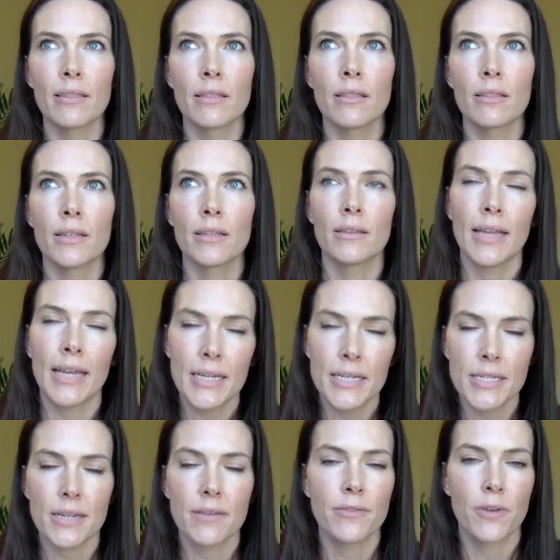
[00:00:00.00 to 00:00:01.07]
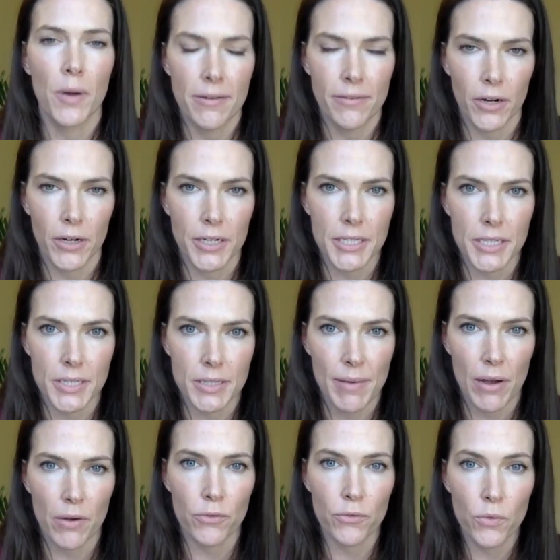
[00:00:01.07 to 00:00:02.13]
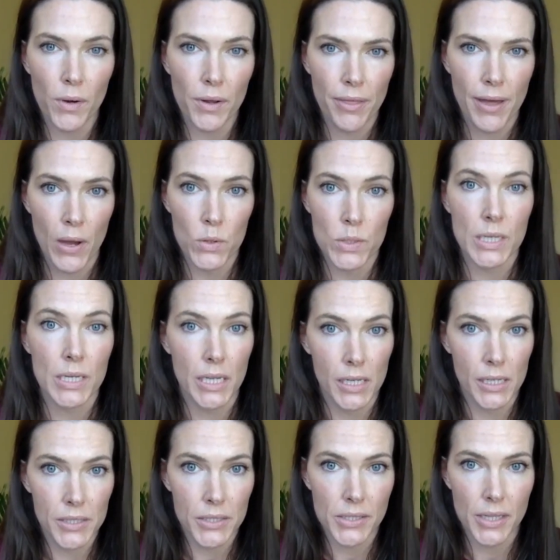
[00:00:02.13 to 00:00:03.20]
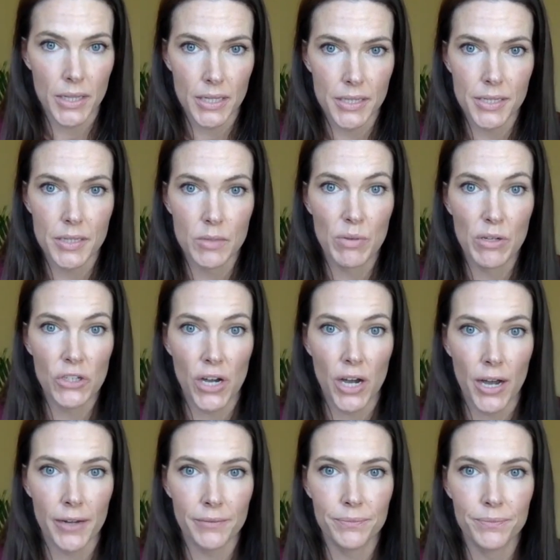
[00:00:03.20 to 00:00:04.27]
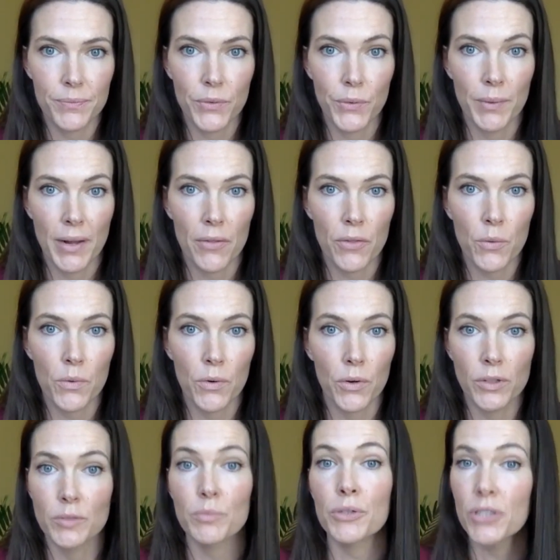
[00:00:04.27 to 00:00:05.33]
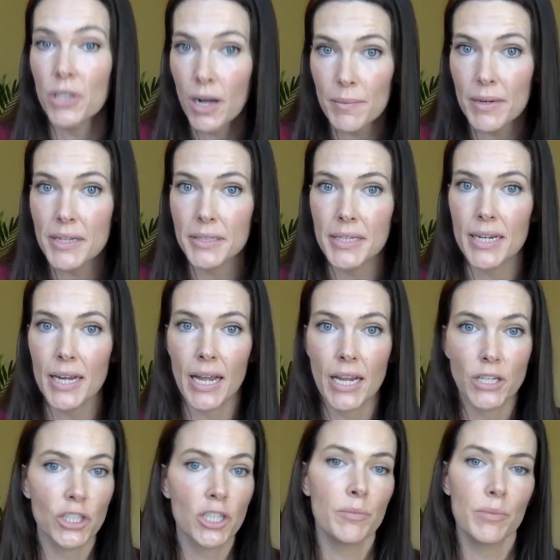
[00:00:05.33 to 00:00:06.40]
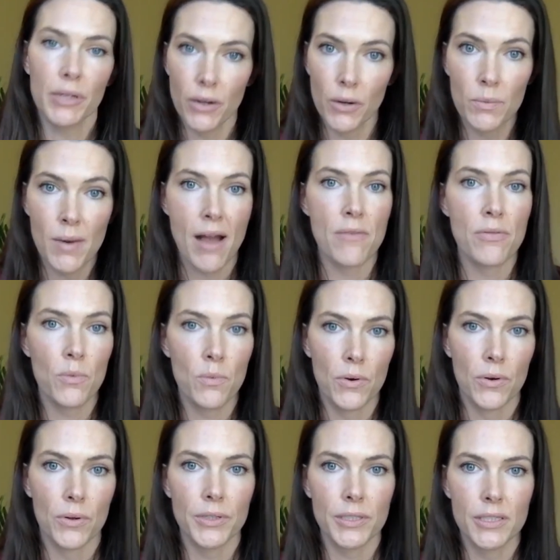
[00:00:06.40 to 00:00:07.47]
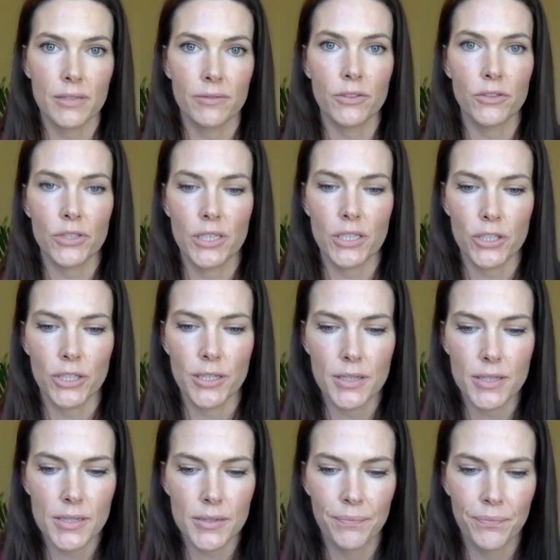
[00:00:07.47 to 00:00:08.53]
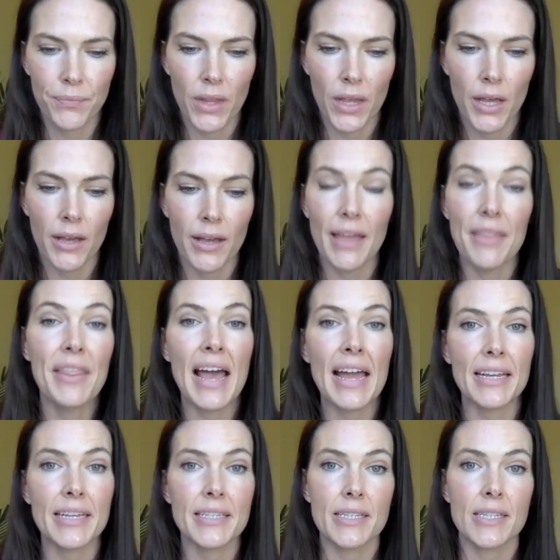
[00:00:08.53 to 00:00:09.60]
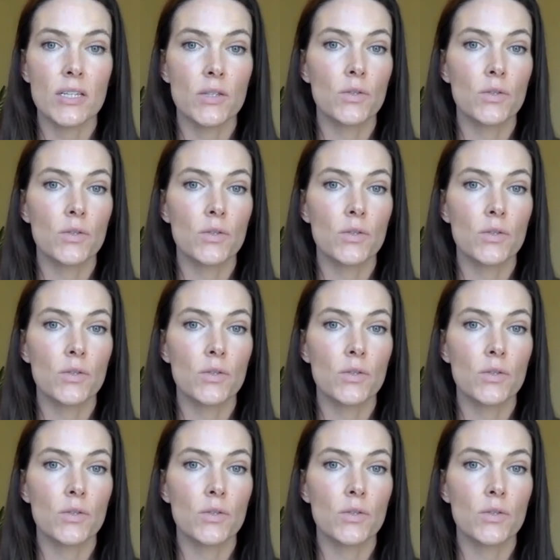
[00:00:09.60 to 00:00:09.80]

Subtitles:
latest info I've heard is it's about 4,000 years that this has been taught. around the world, predominantly in Asia, but around the world, different traditions. And that is